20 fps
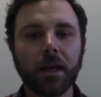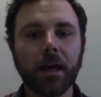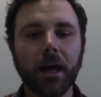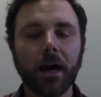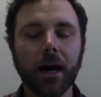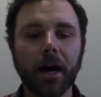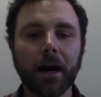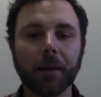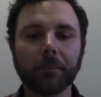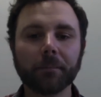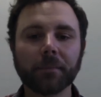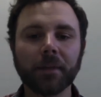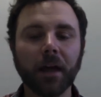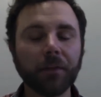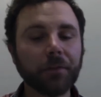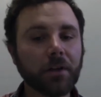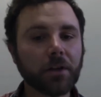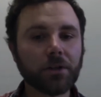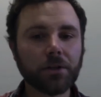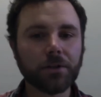
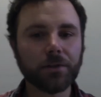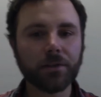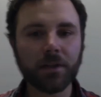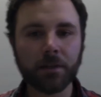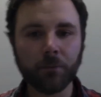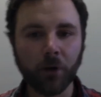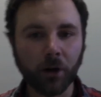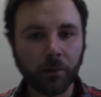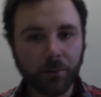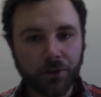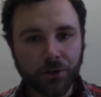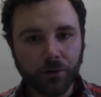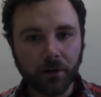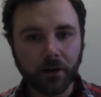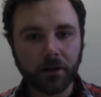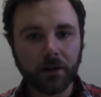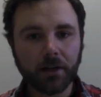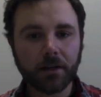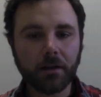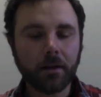Nothing should seem
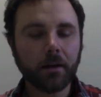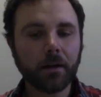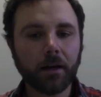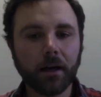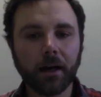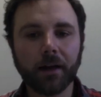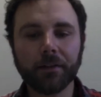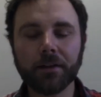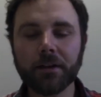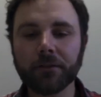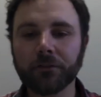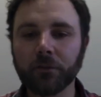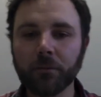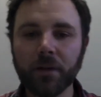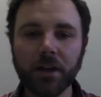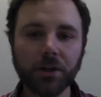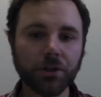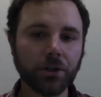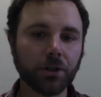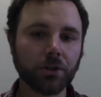arbitrary. The
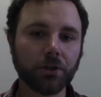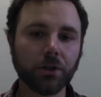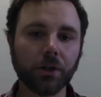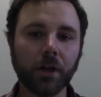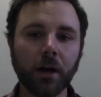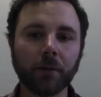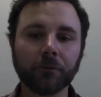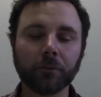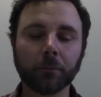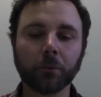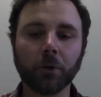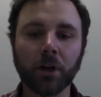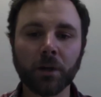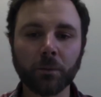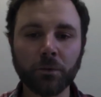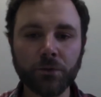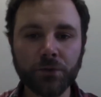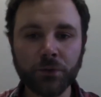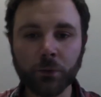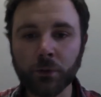information should come from
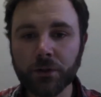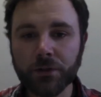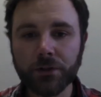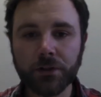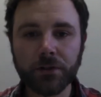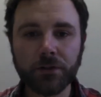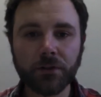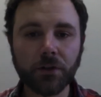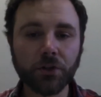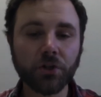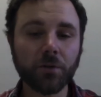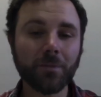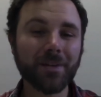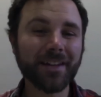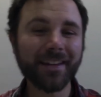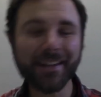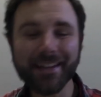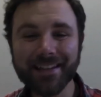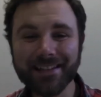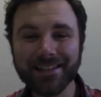credible sources. It should
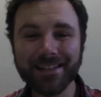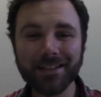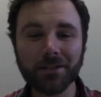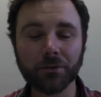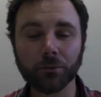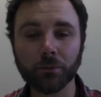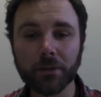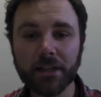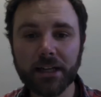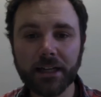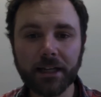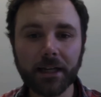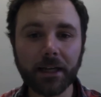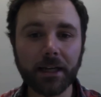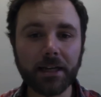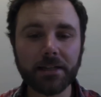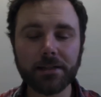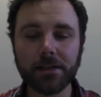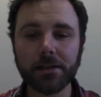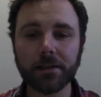be easy to read and
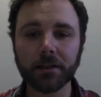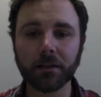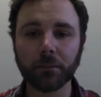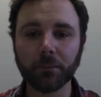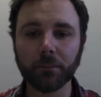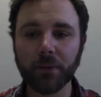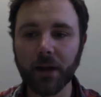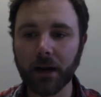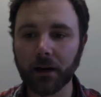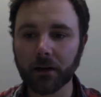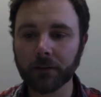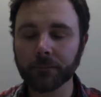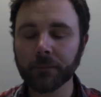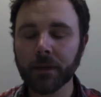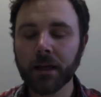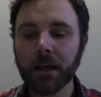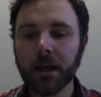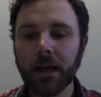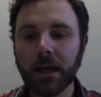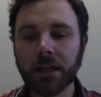easy to compare.
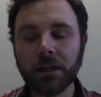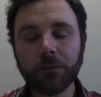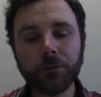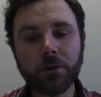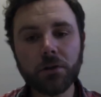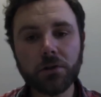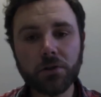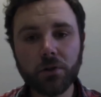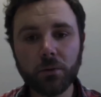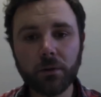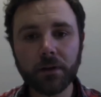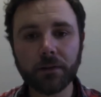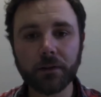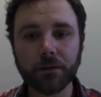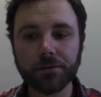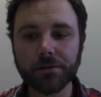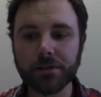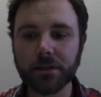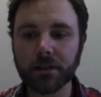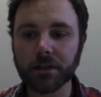And if you're doing
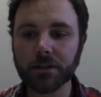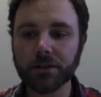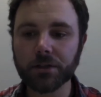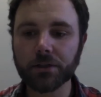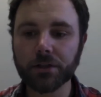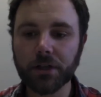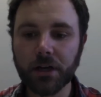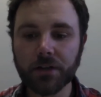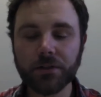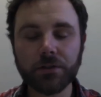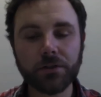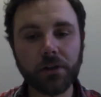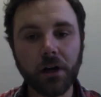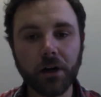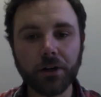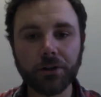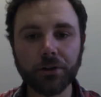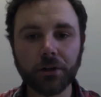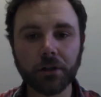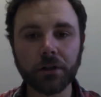those things, chances are
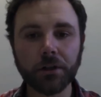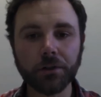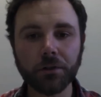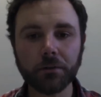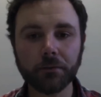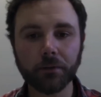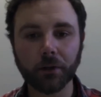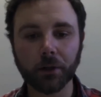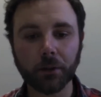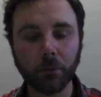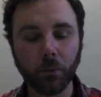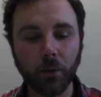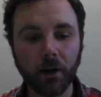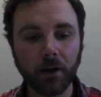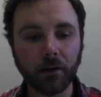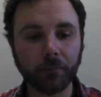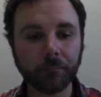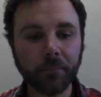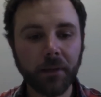you're going to do very well.